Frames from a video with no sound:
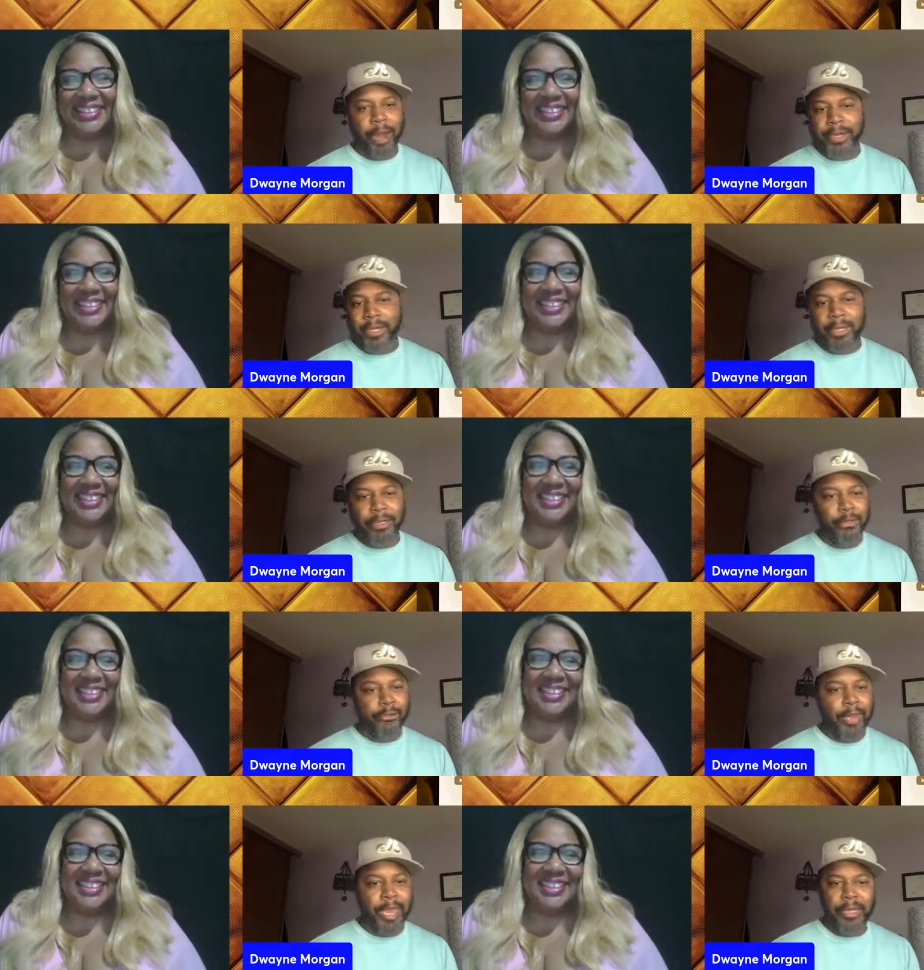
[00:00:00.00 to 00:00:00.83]
Speaker 1: writing
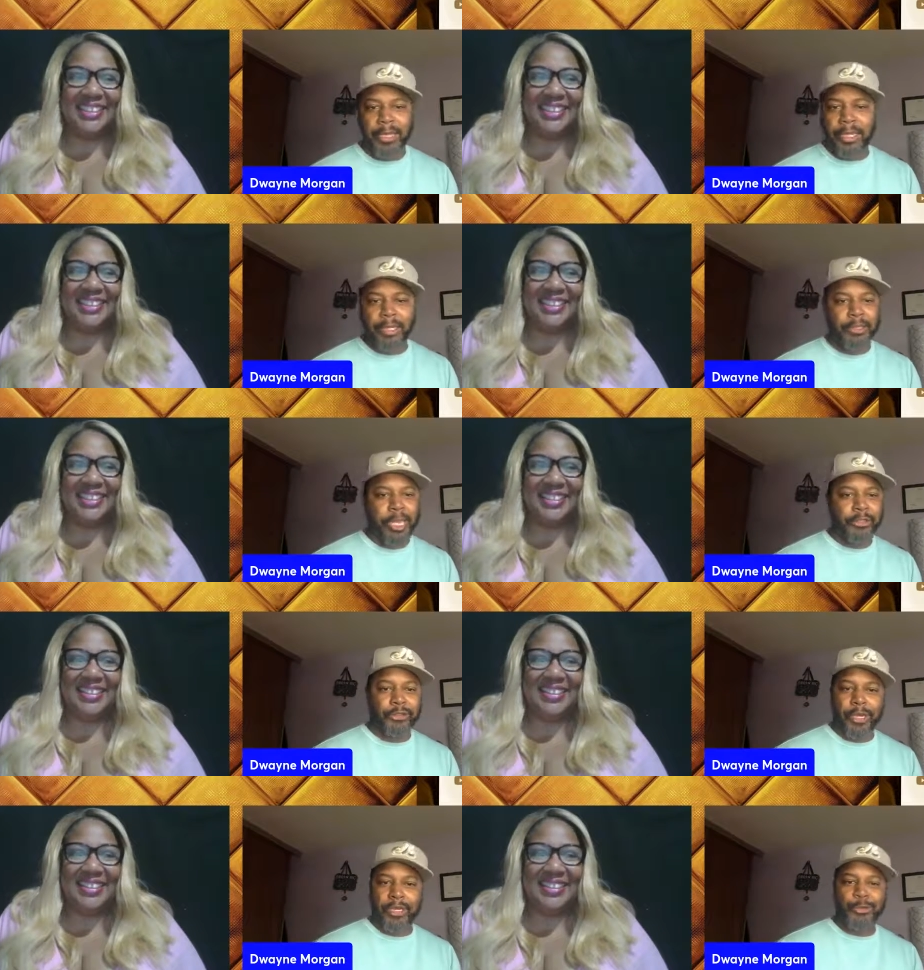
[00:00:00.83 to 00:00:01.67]
and creating and,
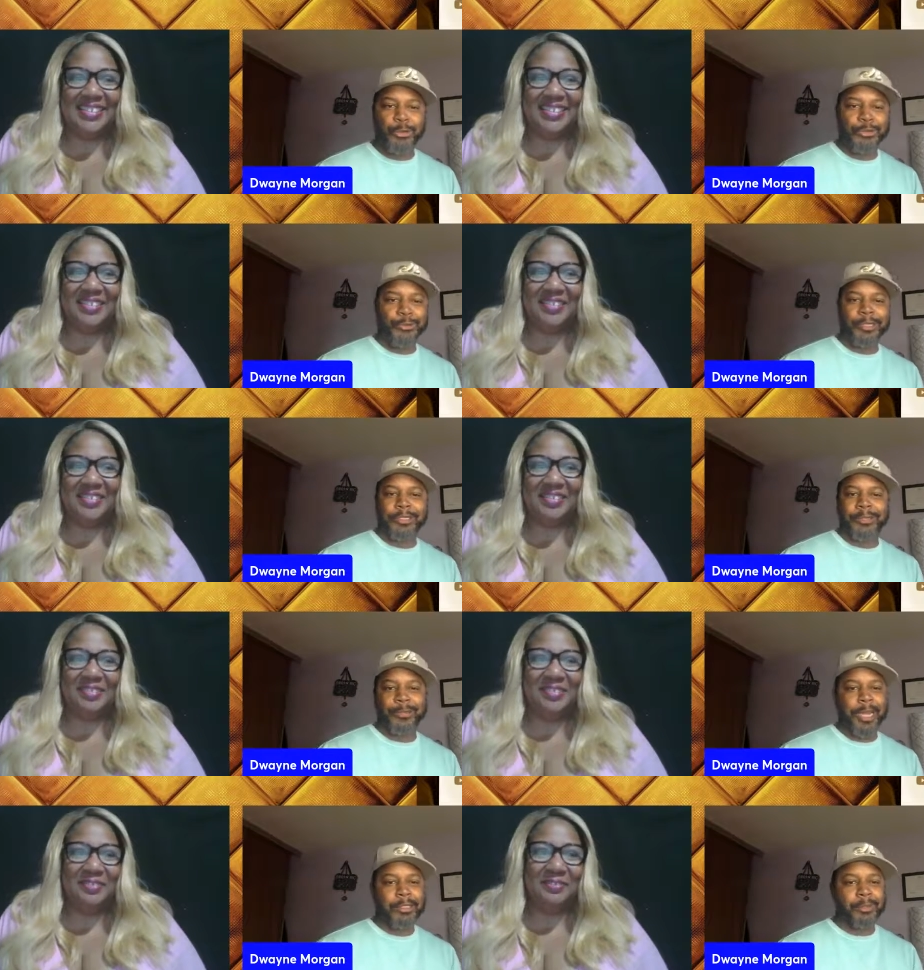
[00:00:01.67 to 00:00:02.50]
and trying to do as
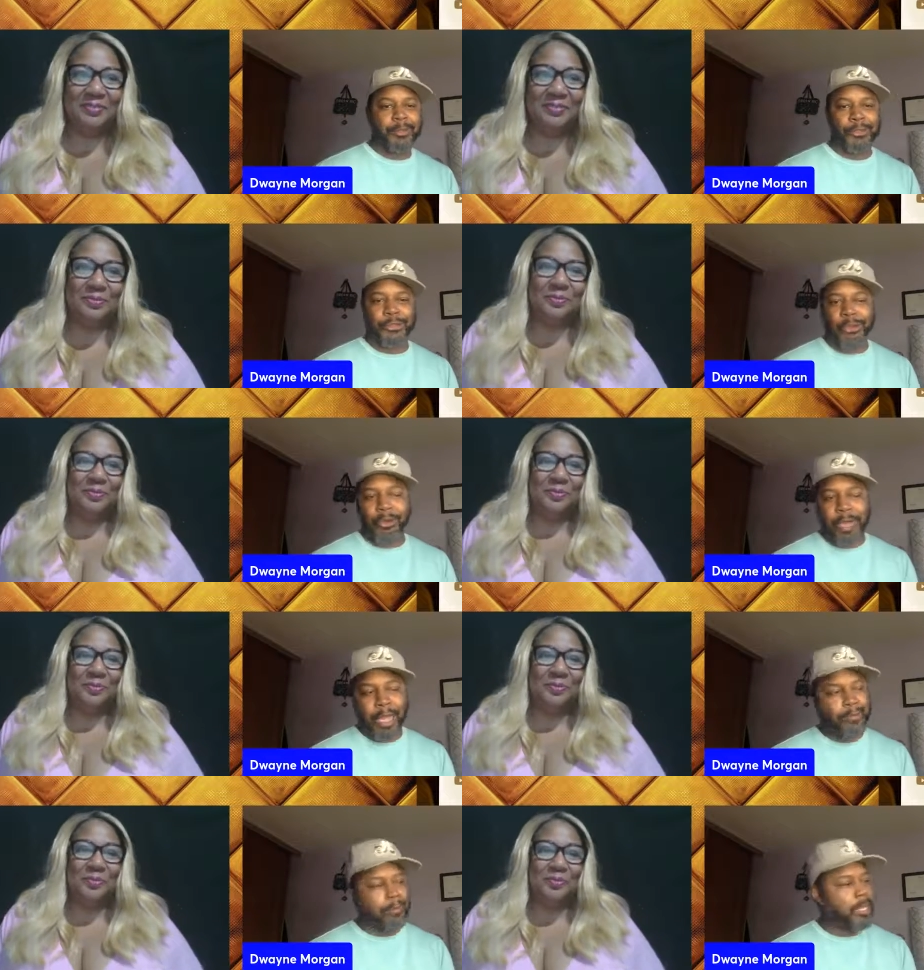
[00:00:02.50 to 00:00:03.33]
much as possible.
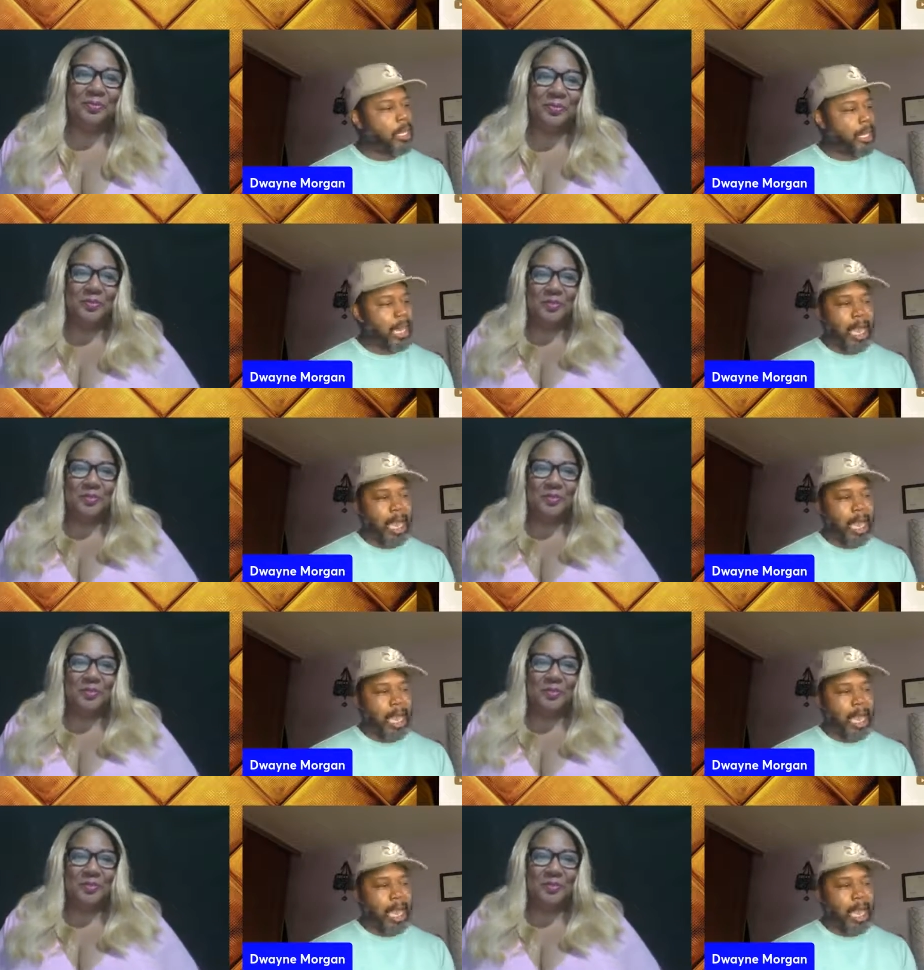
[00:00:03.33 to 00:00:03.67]
So I'm...